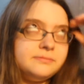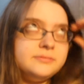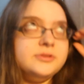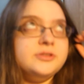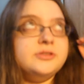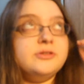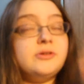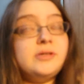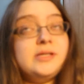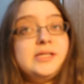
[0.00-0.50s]

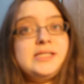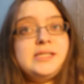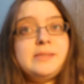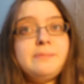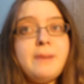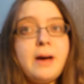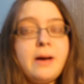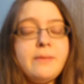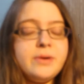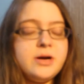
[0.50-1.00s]
So it's a
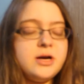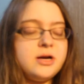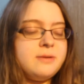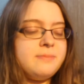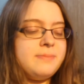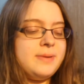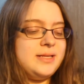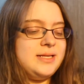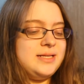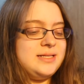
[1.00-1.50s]
bummer,
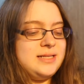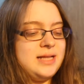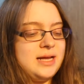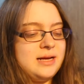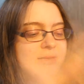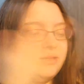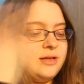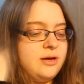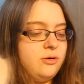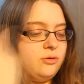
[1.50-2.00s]
but it's
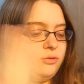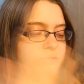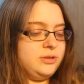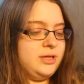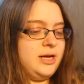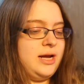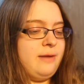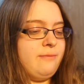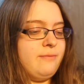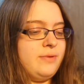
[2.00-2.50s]
like the old
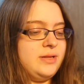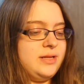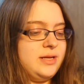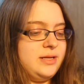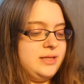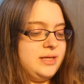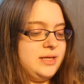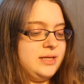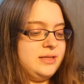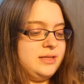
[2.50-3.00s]
time when they
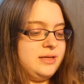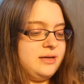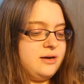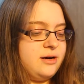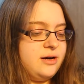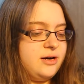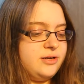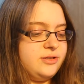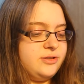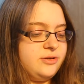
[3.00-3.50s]
did the
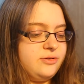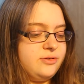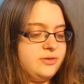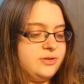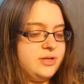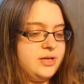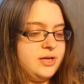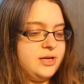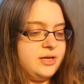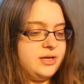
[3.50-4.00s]
cards
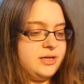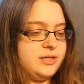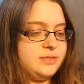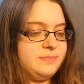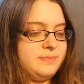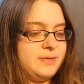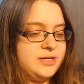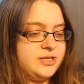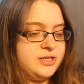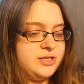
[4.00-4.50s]
on the
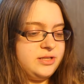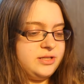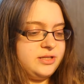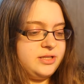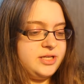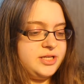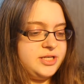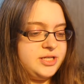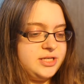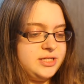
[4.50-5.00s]
special
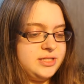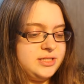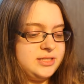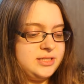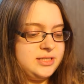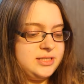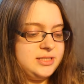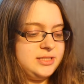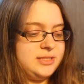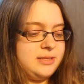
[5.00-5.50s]

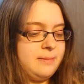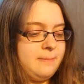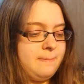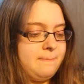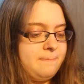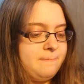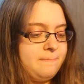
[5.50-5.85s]
editions.